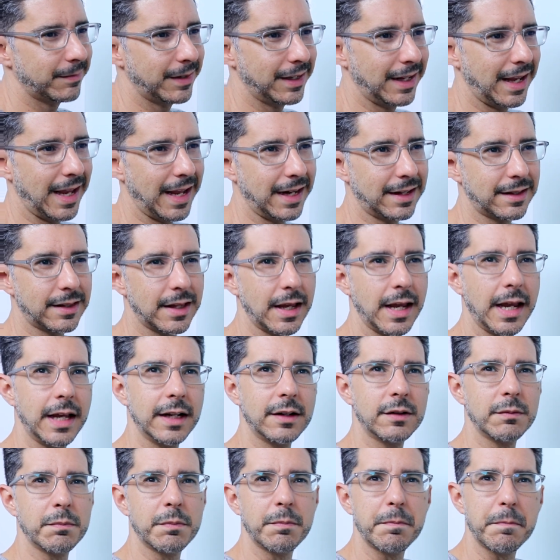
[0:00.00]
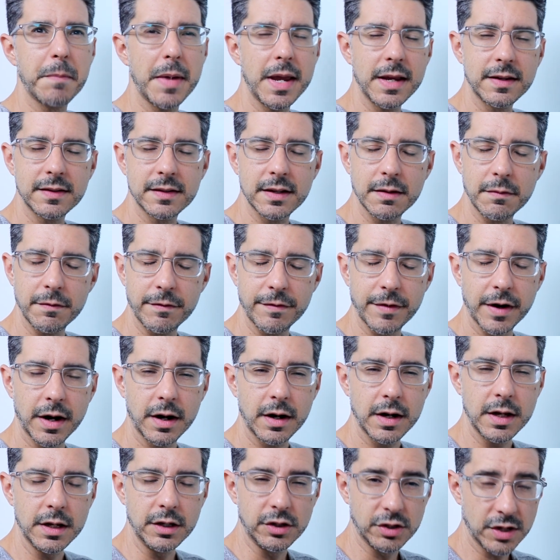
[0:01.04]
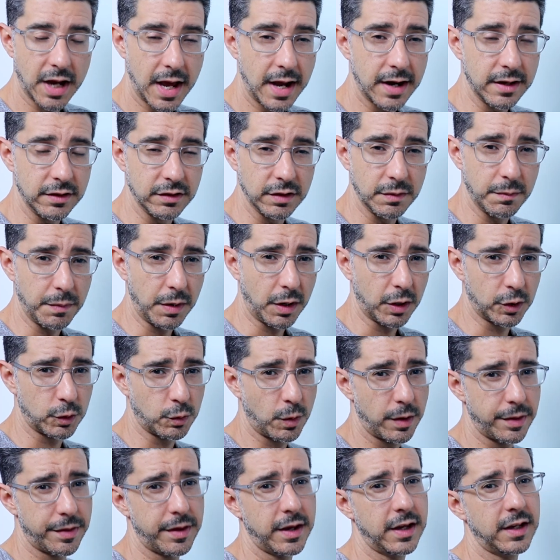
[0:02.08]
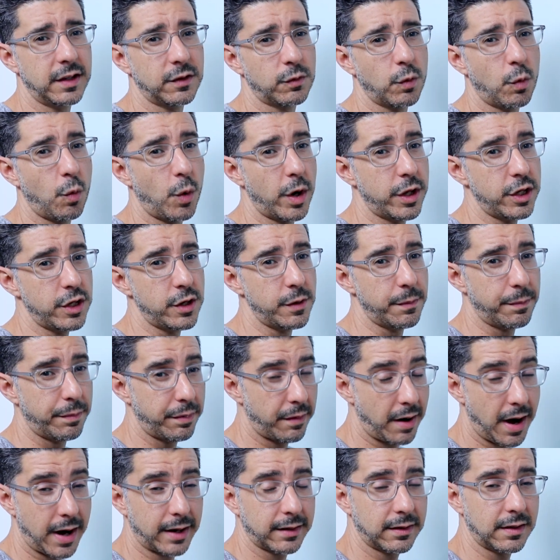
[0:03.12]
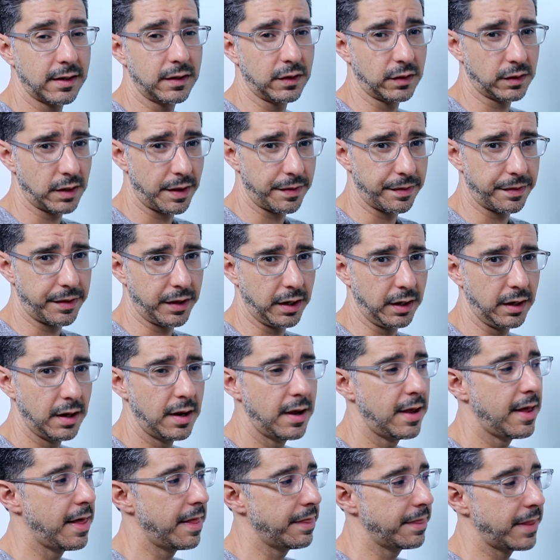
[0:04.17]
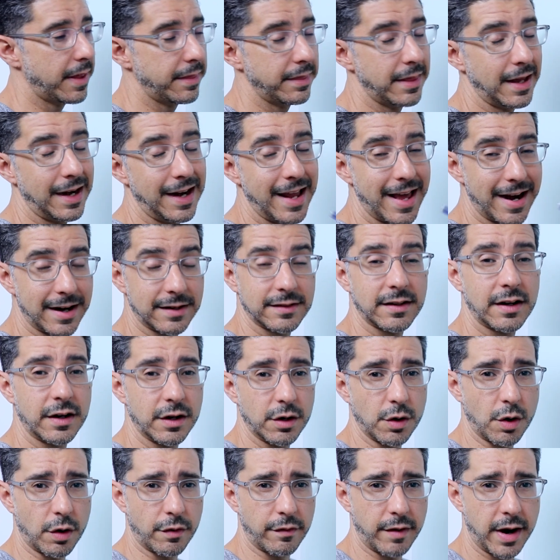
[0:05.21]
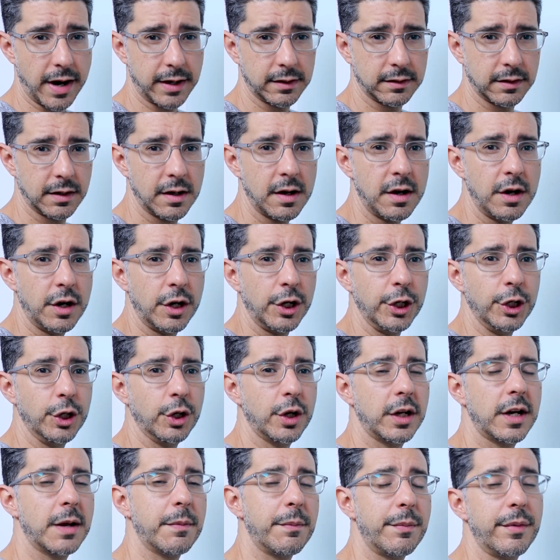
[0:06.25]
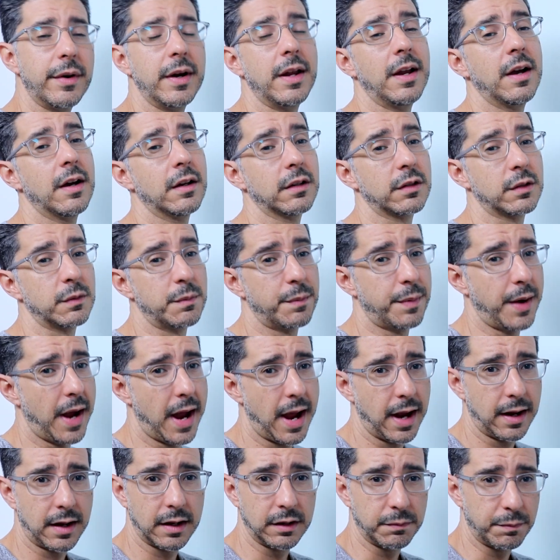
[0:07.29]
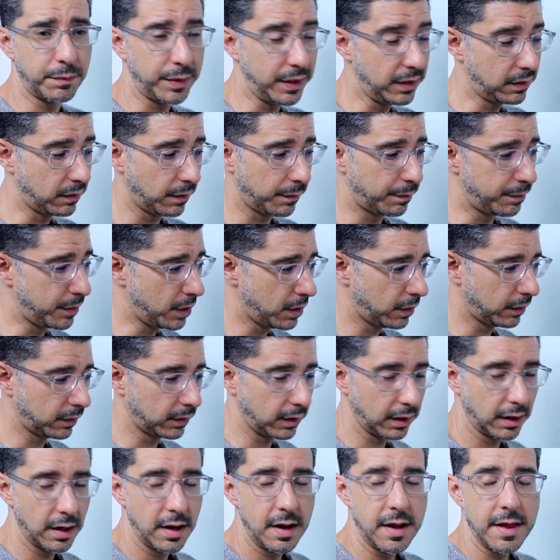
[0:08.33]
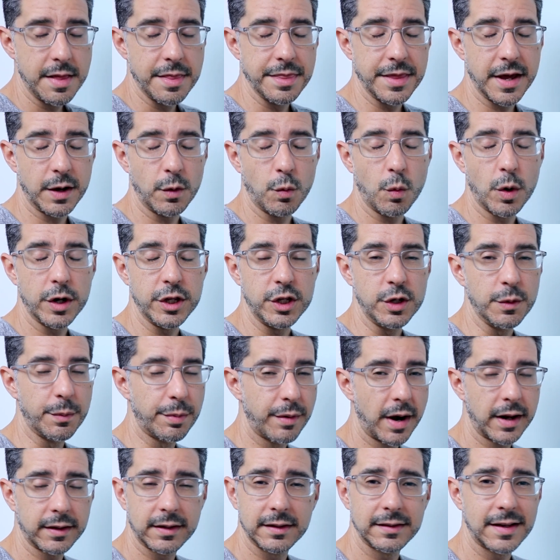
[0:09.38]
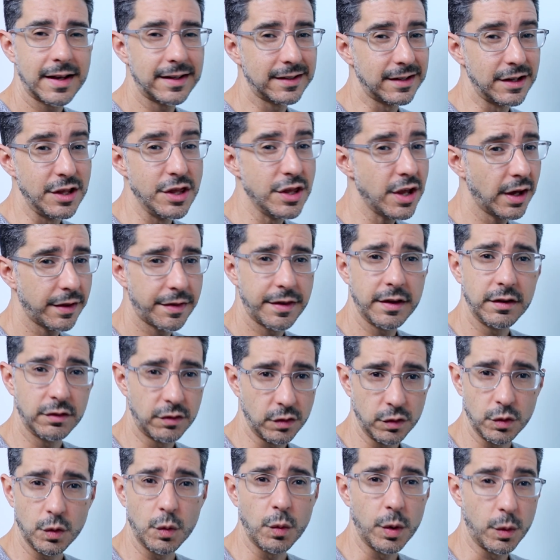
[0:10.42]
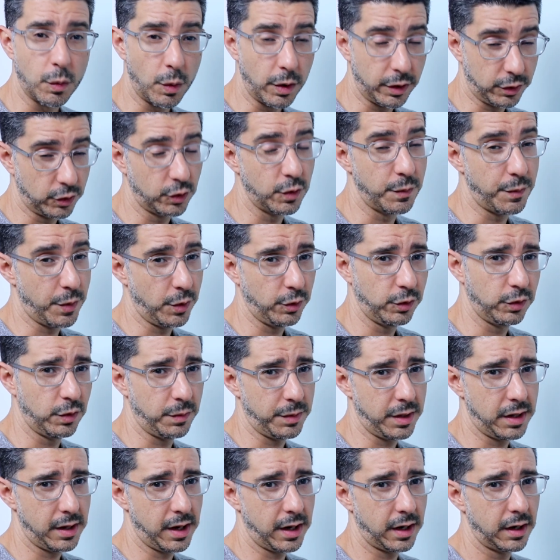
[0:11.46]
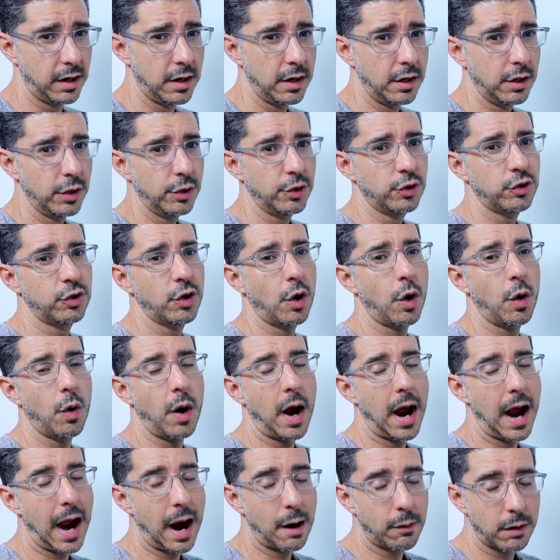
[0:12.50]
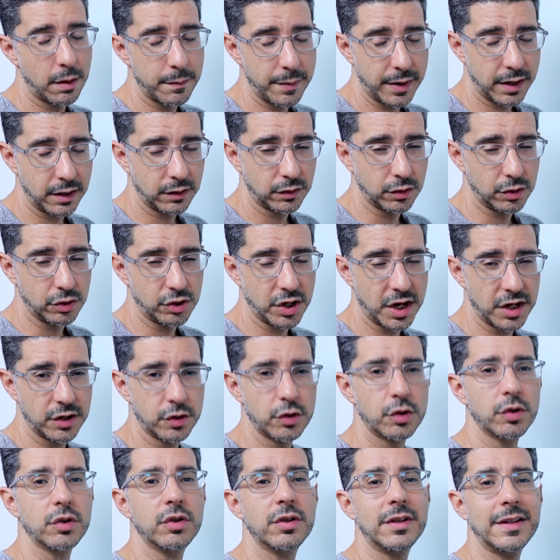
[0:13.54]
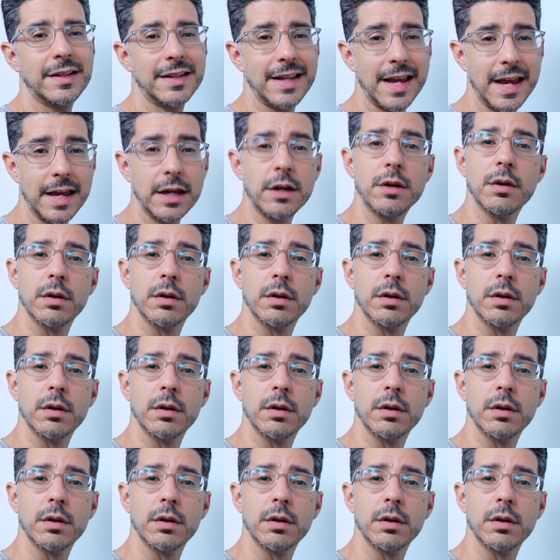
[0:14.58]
it makes it very challenging, because one thing is, when you practice something that the letters are incorrect, you're gonna bring us back a piece of music that when you practice has nothing to do with what's supposed to be there. So our biggest suggestion, take